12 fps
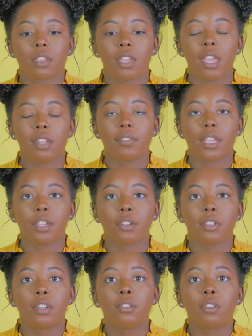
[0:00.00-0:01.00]
kind of
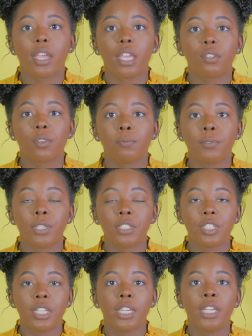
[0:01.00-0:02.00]
your clinical case from
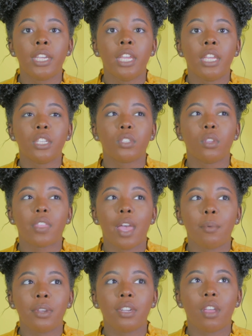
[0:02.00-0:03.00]
first year. So
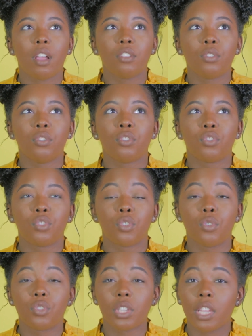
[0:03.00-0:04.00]
that one is
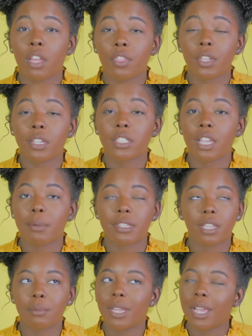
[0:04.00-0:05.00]
usually on Thursday, but
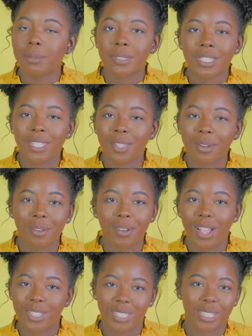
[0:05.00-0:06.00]
sometimes it's thrown
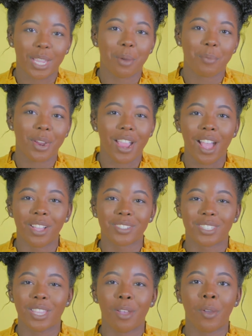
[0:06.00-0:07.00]
around somewhere
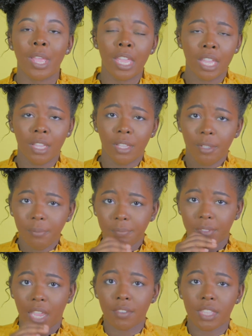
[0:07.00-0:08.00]
else. So
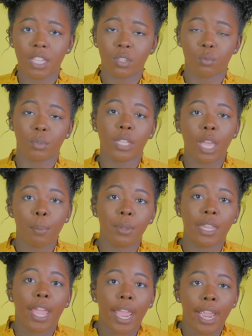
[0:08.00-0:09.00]
everything is really up
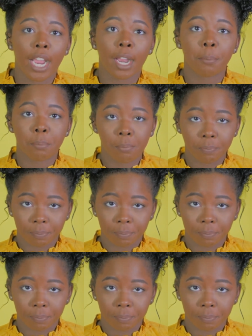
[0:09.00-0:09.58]
in the air.